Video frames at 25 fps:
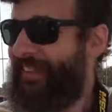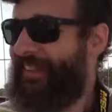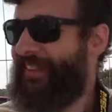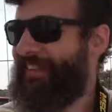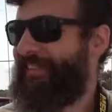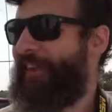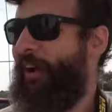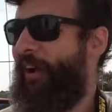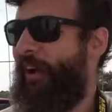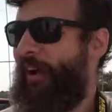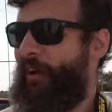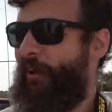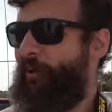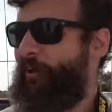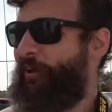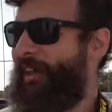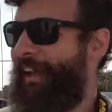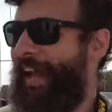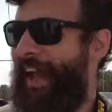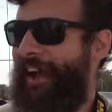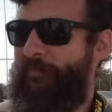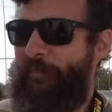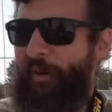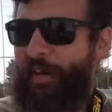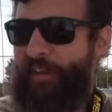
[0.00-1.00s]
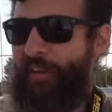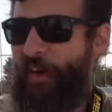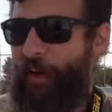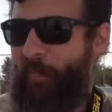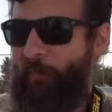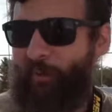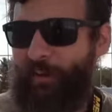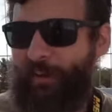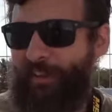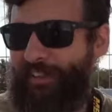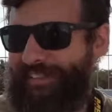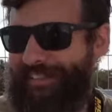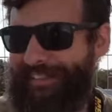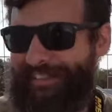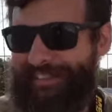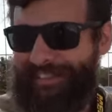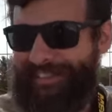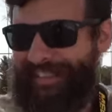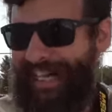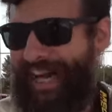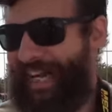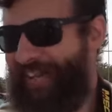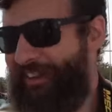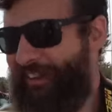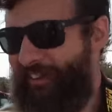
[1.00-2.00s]
So I don't really have my number
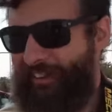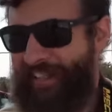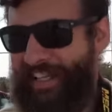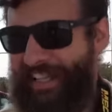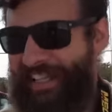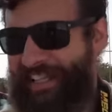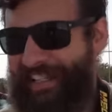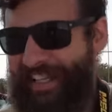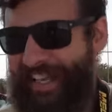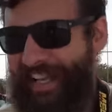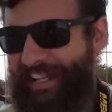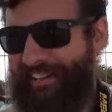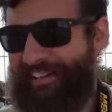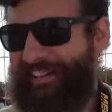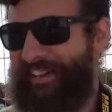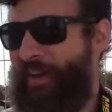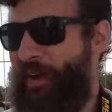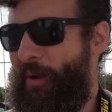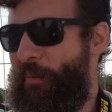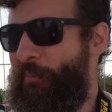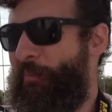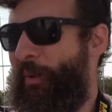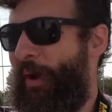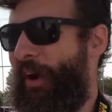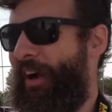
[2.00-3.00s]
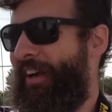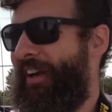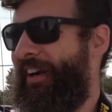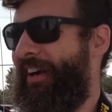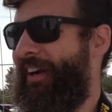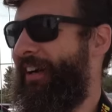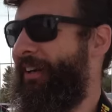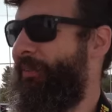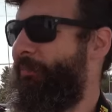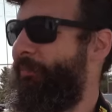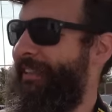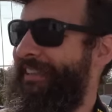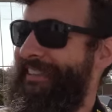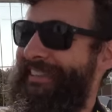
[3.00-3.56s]
dialed in yet, but um,